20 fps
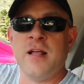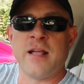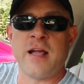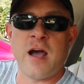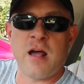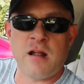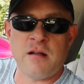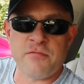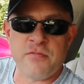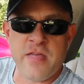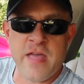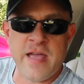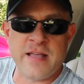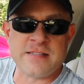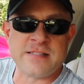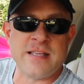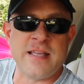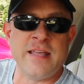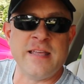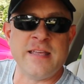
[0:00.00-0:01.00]
got off the
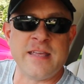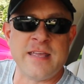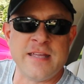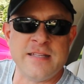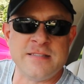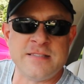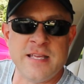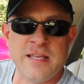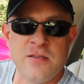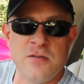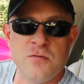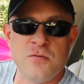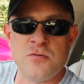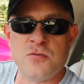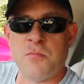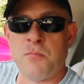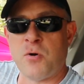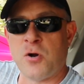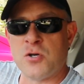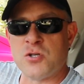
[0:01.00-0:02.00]
exit and continued
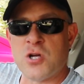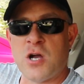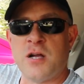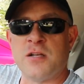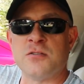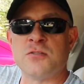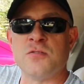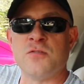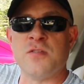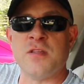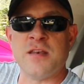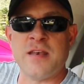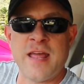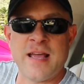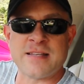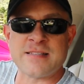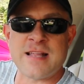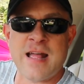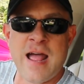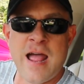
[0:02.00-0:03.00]
to merge on to the
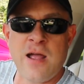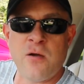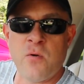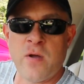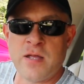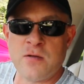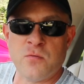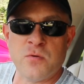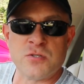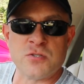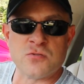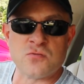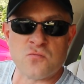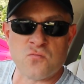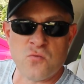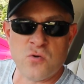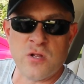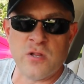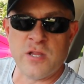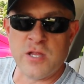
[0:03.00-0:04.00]
next highway, which is
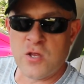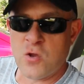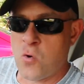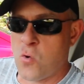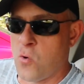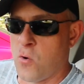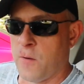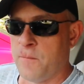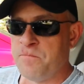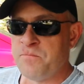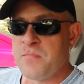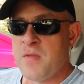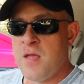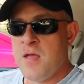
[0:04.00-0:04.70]
really cool.